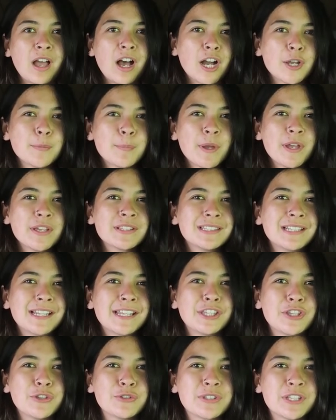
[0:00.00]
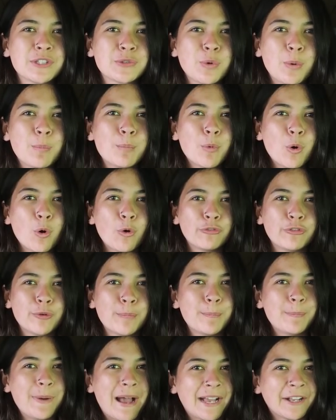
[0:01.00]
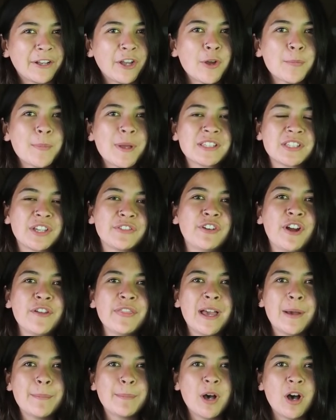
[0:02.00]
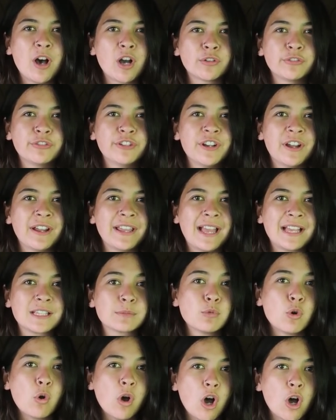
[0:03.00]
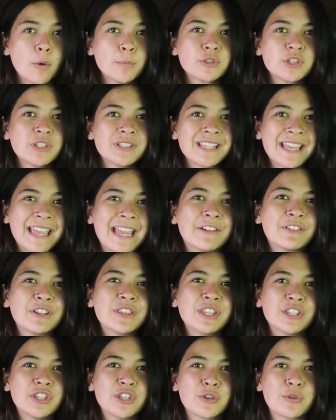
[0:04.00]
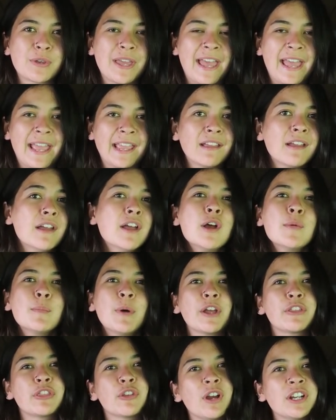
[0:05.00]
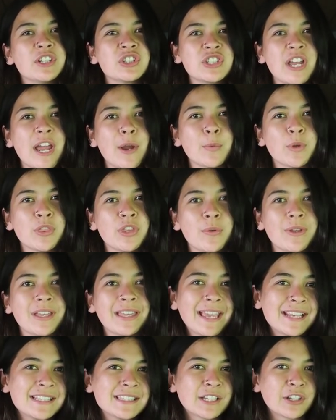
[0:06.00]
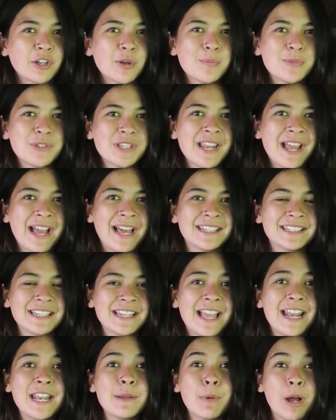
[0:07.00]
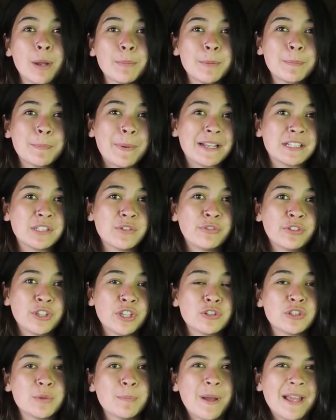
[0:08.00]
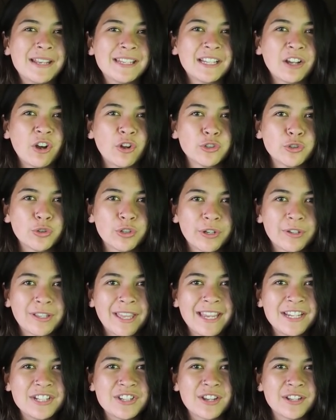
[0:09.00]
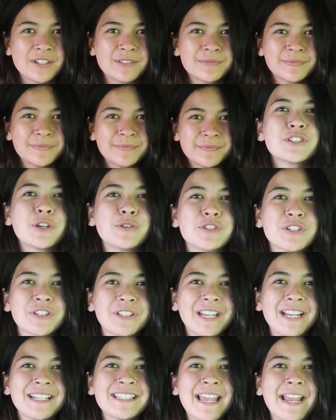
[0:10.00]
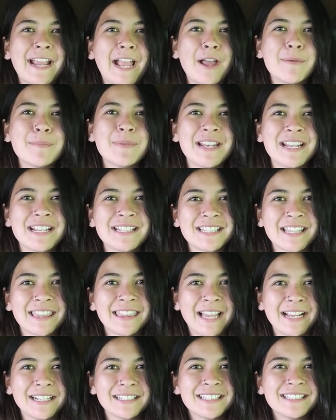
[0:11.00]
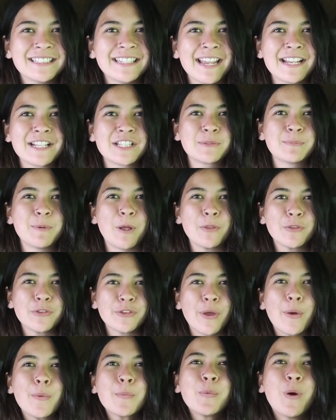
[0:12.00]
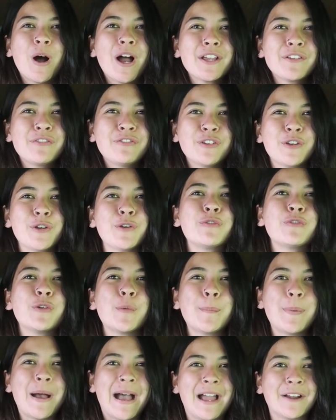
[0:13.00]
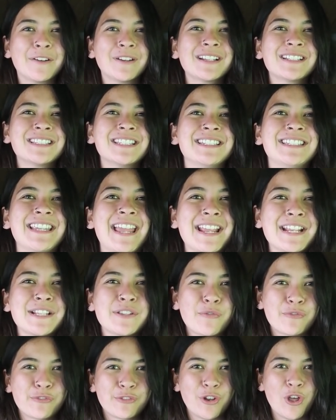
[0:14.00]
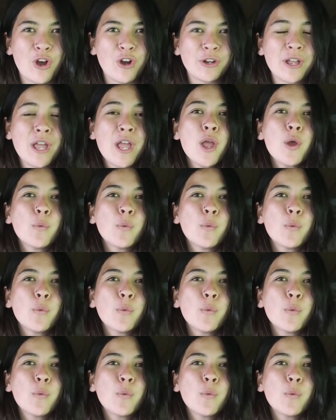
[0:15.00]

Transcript: I personally use this one more for backup as I find that Park for Night has more options here in the UK but I thought I'd share it with you in case it comes in handy and it might be better for you depending on your location. So I'm just going to take a minute to thank today's sponsor, YFood, for powering today's vlog.